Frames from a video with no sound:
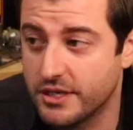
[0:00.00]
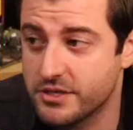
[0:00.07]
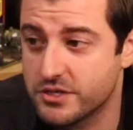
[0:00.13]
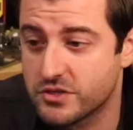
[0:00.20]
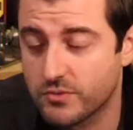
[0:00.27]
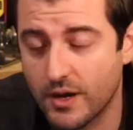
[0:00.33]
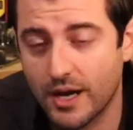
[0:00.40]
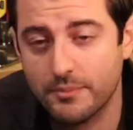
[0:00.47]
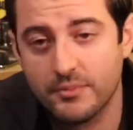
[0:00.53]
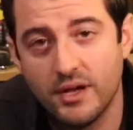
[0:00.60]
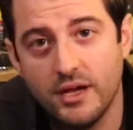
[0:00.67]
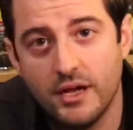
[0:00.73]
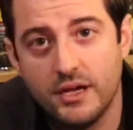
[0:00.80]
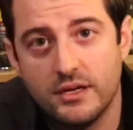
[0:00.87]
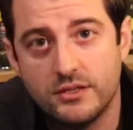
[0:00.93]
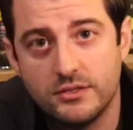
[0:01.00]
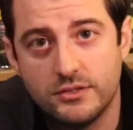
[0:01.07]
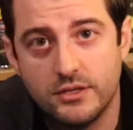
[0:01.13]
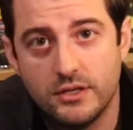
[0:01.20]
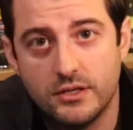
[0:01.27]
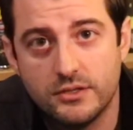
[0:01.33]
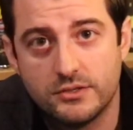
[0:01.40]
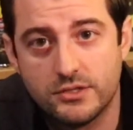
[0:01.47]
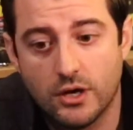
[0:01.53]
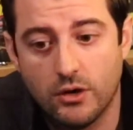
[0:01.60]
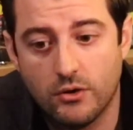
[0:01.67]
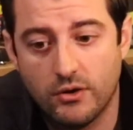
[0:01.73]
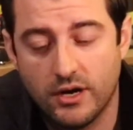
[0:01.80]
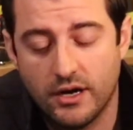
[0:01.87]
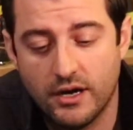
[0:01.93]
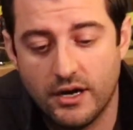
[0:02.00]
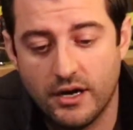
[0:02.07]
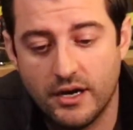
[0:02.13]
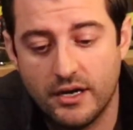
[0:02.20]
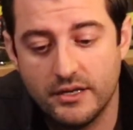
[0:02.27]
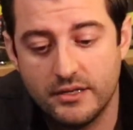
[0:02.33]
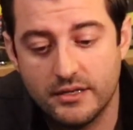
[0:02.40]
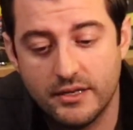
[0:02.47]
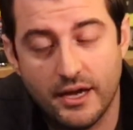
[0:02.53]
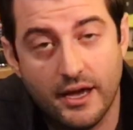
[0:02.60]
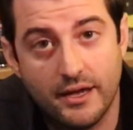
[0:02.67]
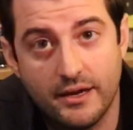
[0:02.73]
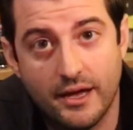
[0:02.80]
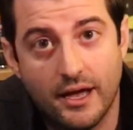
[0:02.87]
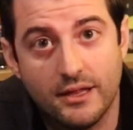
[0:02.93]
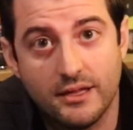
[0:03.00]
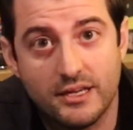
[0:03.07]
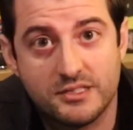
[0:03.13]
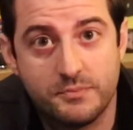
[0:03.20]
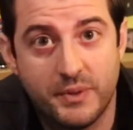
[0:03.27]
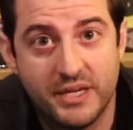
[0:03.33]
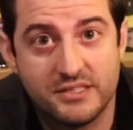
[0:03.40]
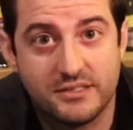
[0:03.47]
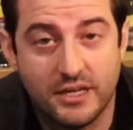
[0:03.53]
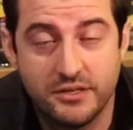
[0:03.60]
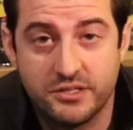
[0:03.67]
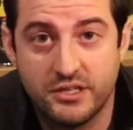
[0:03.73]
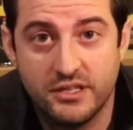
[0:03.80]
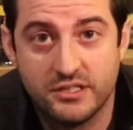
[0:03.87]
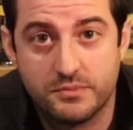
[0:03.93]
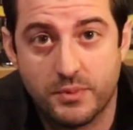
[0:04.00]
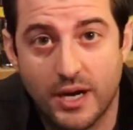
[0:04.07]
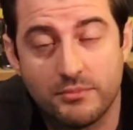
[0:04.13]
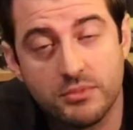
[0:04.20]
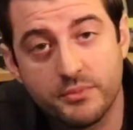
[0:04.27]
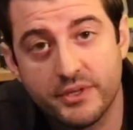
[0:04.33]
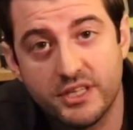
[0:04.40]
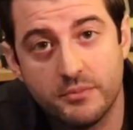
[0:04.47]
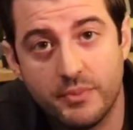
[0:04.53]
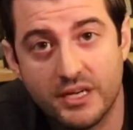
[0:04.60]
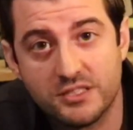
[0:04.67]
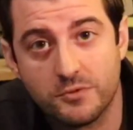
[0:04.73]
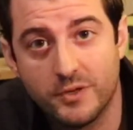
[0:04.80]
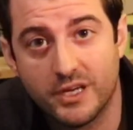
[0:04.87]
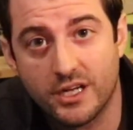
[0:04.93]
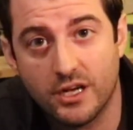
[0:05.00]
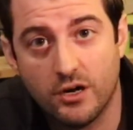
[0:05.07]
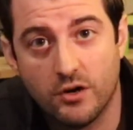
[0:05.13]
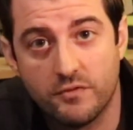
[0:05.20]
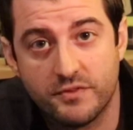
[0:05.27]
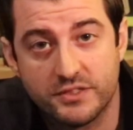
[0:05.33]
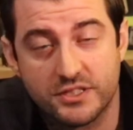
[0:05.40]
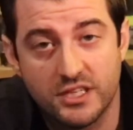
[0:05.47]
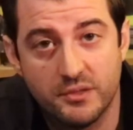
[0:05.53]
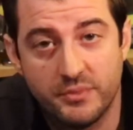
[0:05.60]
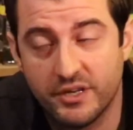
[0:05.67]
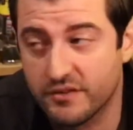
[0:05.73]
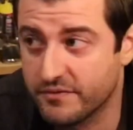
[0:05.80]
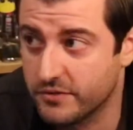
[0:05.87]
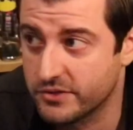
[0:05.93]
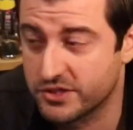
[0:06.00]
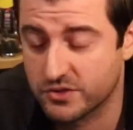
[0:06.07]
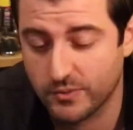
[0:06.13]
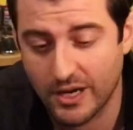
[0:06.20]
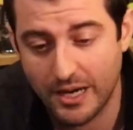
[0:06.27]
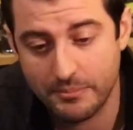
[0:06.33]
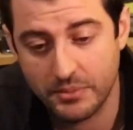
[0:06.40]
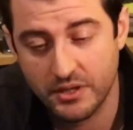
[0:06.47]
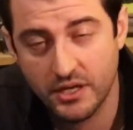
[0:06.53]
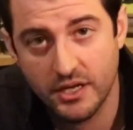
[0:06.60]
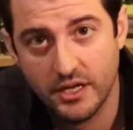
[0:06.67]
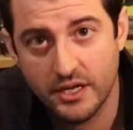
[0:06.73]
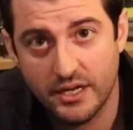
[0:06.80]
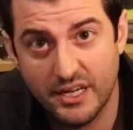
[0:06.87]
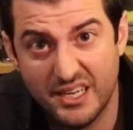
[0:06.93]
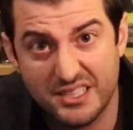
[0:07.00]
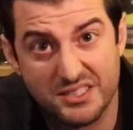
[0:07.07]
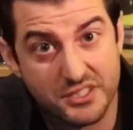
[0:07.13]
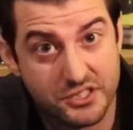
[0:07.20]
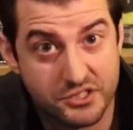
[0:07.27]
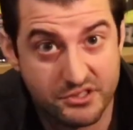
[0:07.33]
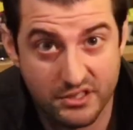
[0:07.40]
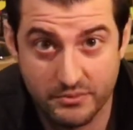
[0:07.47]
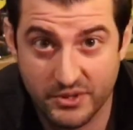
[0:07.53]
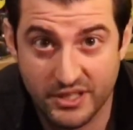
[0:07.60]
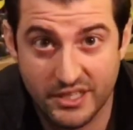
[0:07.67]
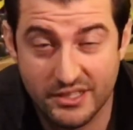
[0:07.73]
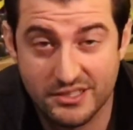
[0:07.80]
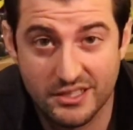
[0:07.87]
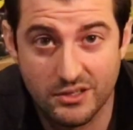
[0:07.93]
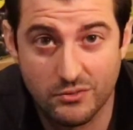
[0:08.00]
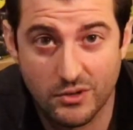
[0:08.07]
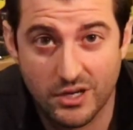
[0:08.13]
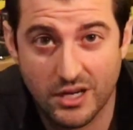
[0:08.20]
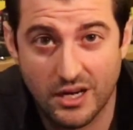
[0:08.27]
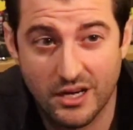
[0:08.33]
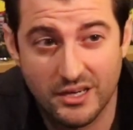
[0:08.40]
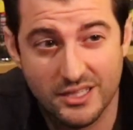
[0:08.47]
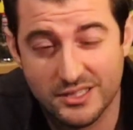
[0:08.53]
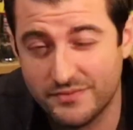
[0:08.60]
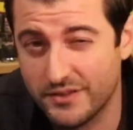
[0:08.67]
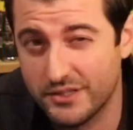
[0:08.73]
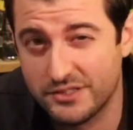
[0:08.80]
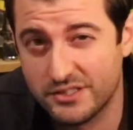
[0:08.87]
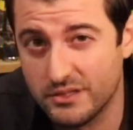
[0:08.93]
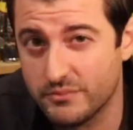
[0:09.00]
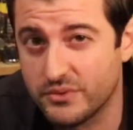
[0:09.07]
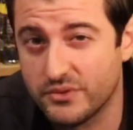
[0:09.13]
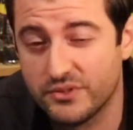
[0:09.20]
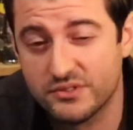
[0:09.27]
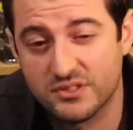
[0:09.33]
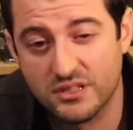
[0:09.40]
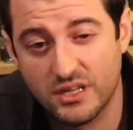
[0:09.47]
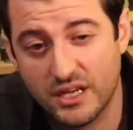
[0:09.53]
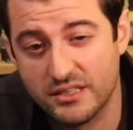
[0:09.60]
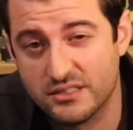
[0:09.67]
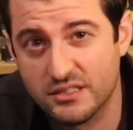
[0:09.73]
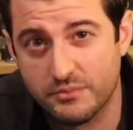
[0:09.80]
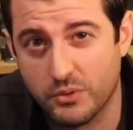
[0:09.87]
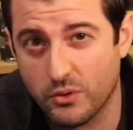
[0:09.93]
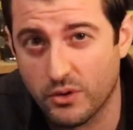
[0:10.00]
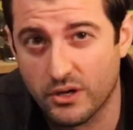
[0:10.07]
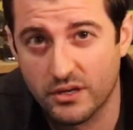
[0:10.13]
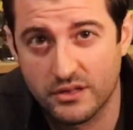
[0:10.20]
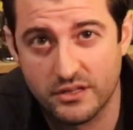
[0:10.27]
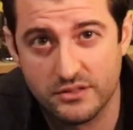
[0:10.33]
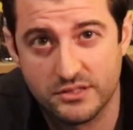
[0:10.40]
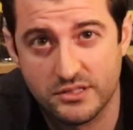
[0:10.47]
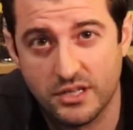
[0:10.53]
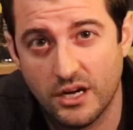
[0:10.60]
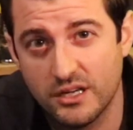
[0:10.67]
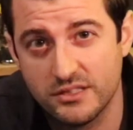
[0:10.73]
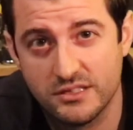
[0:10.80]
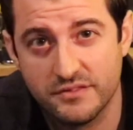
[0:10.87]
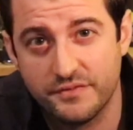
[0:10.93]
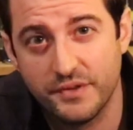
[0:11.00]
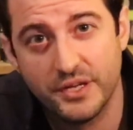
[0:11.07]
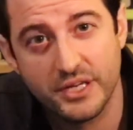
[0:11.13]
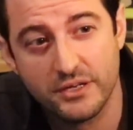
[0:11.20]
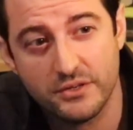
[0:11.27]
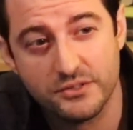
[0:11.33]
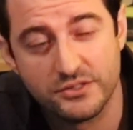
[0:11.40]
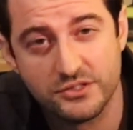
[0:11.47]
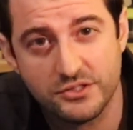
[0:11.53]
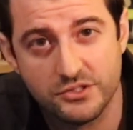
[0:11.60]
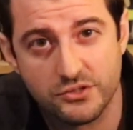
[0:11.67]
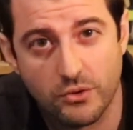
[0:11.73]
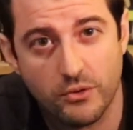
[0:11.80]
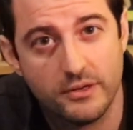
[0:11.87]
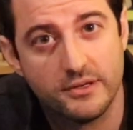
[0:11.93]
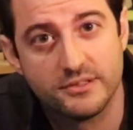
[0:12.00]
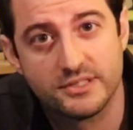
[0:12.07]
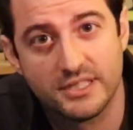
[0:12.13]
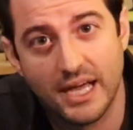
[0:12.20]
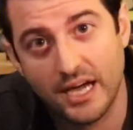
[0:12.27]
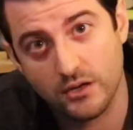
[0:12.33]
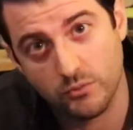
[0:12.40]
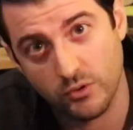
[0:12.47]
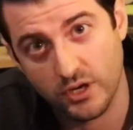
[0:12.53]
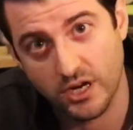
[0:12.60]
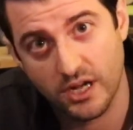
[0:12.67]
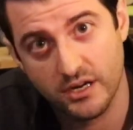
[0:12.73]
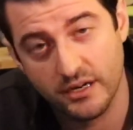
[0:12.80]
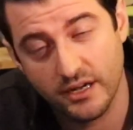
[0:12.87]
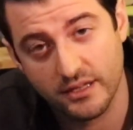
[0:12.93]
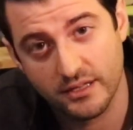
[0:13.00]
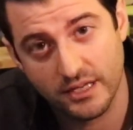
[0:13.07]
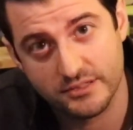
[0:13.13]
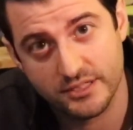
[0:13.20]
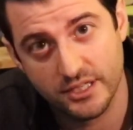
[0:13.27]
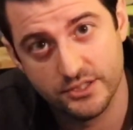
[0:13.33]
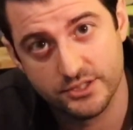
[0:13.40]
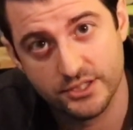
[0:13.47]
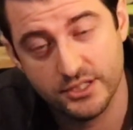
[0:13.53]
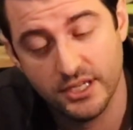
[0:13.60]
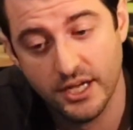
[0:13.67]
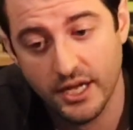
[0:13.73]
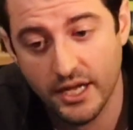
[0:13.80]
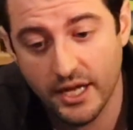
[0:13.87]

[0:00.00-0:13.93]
engine swap. So an LS-based engine is probably the best way to go if it's going to be your first swap. It is extremely easy to work on. It's very simple. There's a lot of support. There's tons of videos and tutorials on how to work on an LS engine.